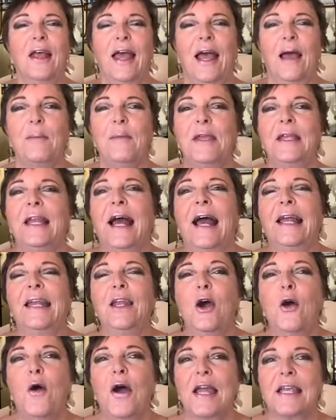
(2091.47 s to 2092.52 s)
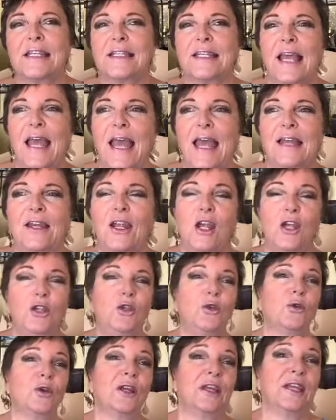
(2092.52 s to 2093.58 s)
I mean, I know I said
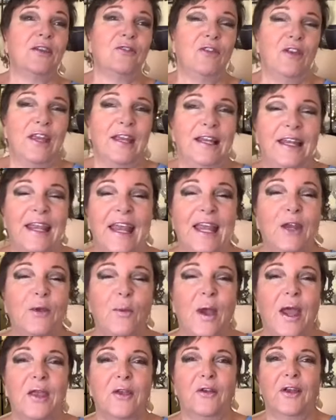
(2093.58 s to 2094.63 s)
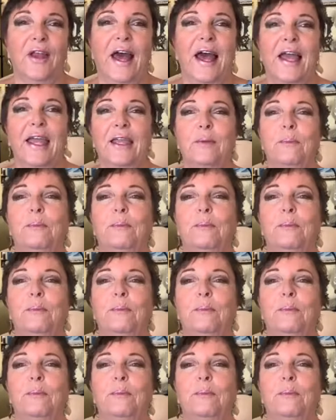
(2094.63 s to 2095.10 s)
you can give healing anywhere you like,